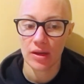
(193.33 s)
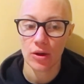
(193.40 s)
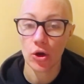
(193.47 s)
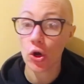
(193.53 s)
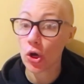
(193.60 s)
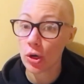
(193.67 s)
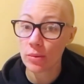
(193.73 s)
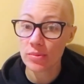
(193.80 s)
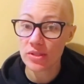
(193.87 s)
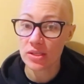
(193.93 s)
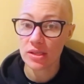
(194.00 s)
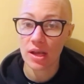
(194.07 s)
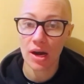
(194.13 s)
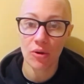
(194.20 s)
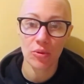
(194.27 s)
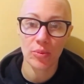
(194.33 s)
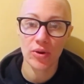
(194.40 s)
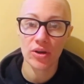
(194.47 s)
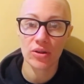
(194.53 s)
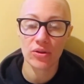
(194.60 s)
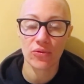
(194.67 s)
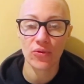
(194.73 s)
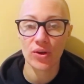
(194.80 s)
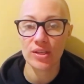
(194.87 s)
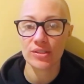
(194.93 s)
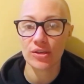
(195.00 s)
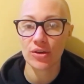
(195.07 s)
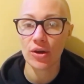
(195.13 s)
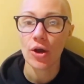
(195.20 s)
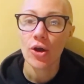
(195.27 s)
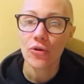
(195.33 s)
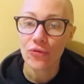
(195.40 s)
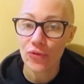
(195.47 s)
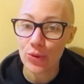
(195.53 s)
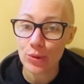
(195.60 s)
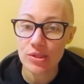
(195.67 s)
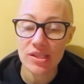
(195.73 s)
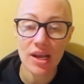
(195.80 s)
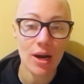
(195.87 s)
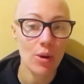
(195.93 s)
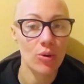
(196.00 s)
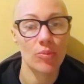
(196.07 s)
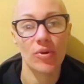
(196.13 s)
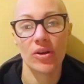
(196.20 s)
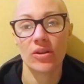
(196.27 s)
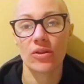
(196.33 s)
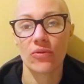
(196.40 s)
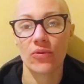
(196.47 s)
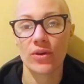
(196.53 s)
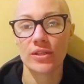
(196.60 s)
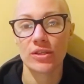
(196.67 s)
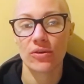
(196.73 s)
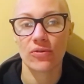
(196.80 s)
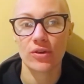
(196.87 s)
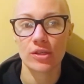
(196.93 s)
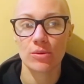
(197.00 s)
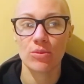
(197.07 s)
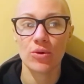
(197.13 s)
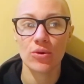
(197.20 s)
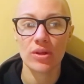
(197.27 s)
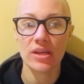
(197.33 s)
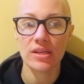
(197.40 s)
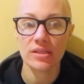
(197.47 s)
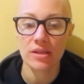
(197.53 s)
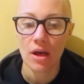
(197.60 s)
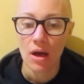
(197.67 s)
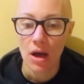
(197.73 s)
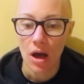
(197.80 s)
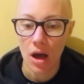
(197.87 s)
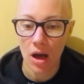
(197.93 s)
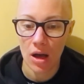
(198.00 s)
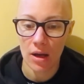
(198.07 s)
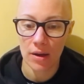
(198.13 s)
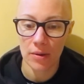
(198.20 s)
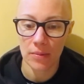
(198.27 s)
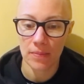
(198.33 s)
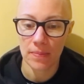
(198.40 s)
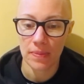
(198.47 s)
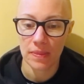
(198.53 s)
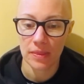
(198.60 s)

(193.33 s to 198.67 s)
herbs that I would put in the freezer, fruits that I would put in the freezer for smoothies, um,